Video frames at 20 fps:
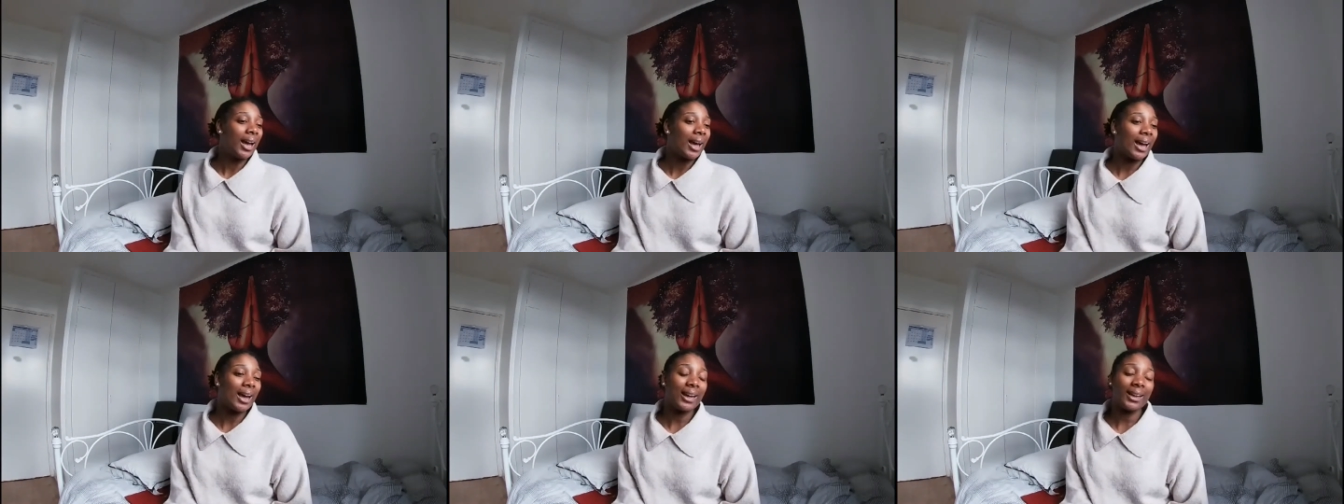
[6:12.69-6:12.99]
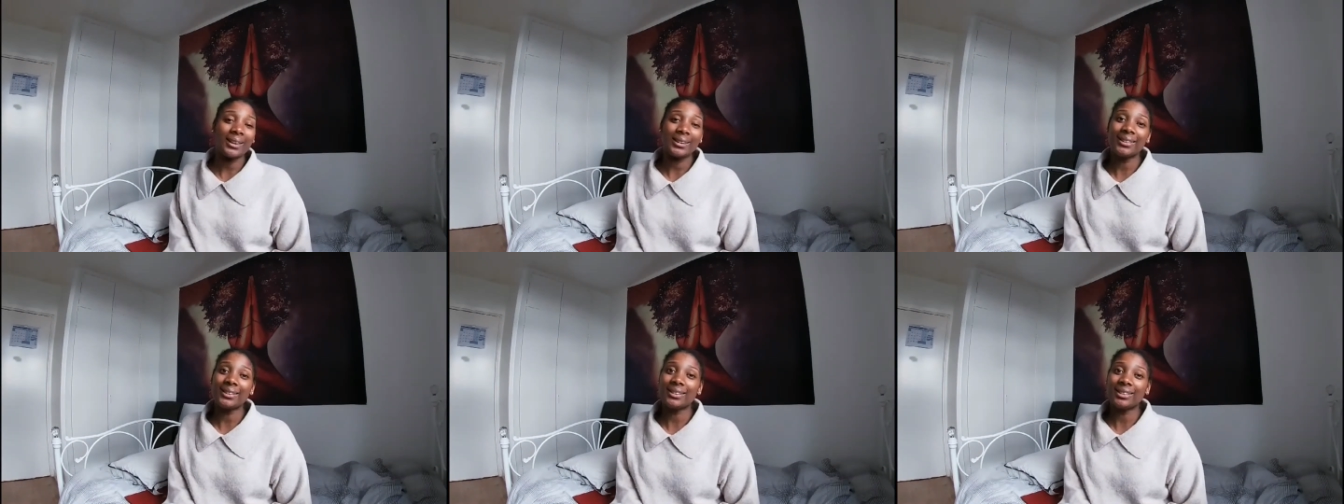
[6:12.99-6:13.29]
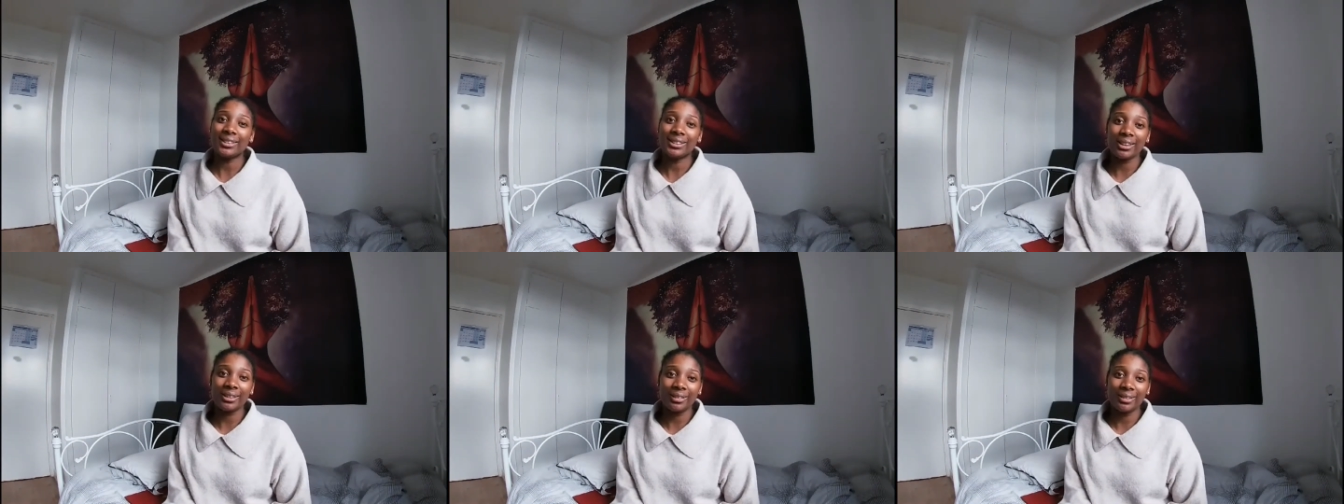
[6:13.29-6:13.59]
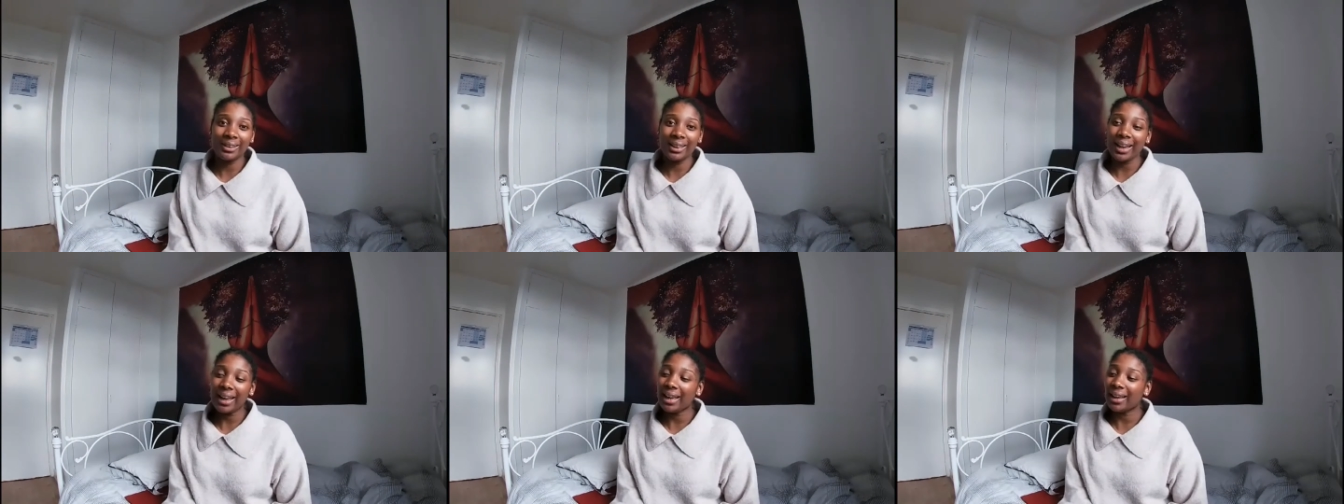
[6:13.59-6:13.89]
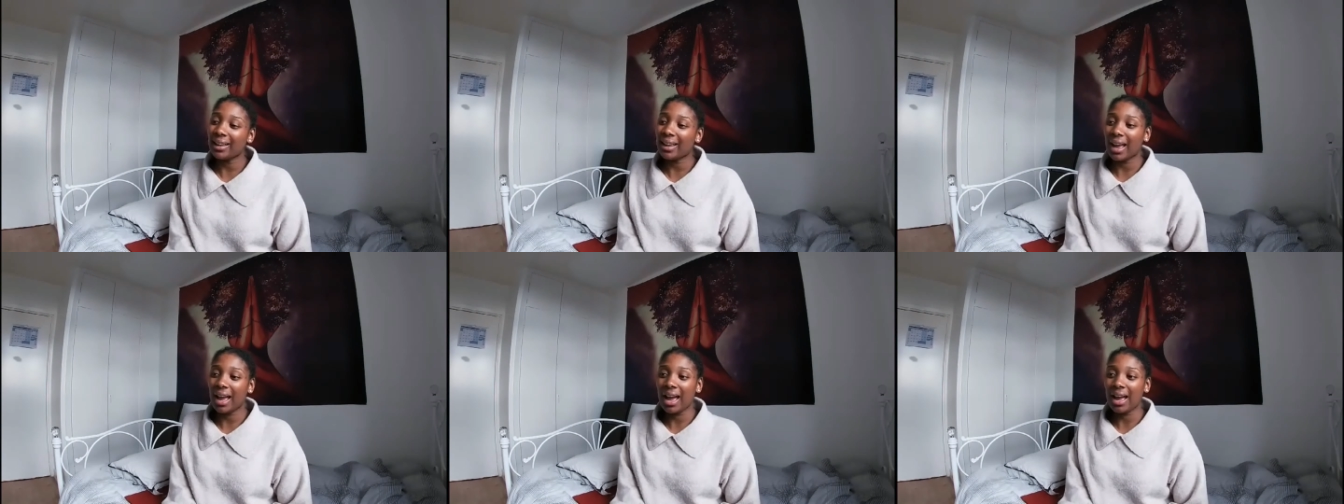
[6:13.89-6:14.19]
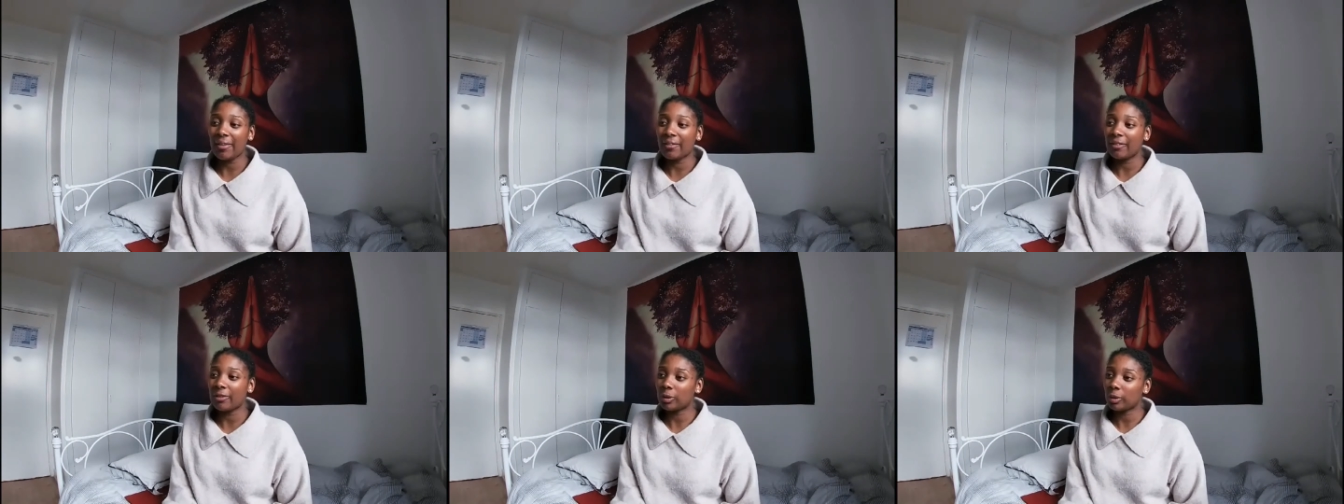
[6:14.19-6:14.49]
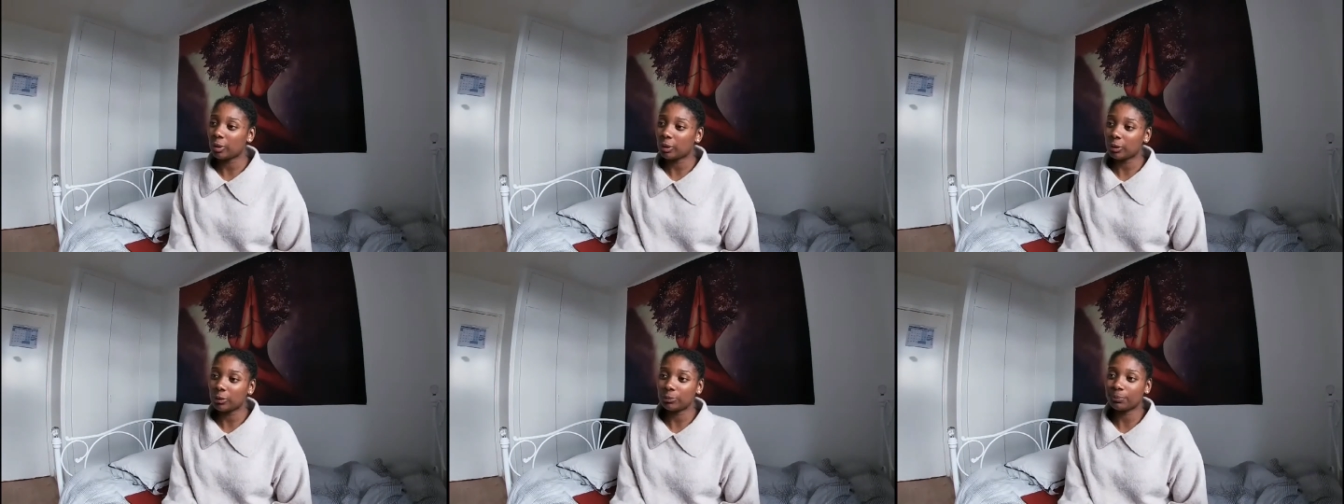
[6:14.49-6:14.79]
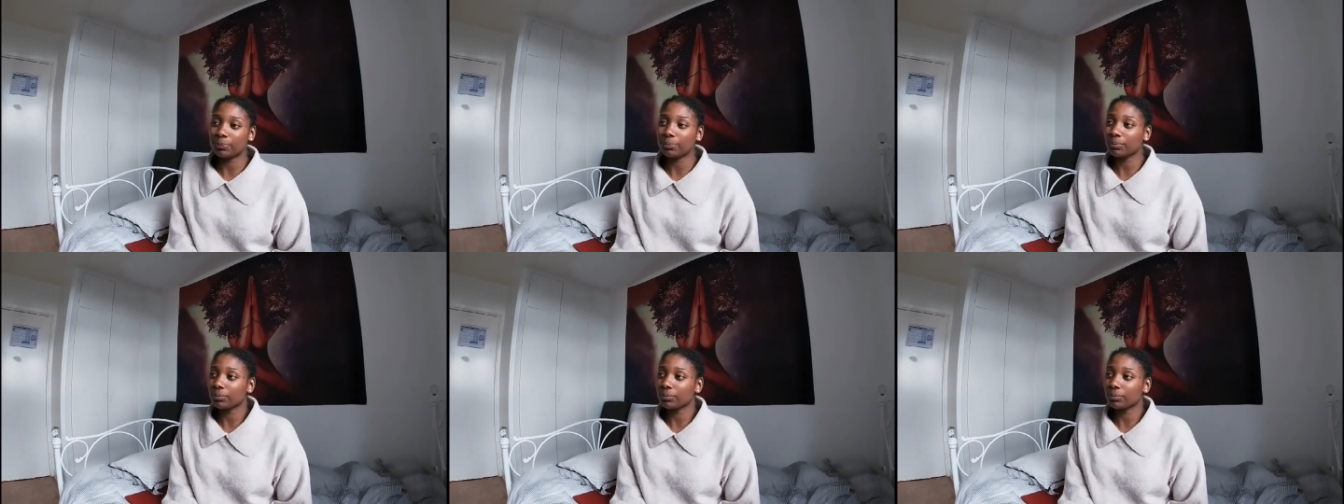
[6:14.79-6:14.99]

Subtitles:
and so yeah, I thought,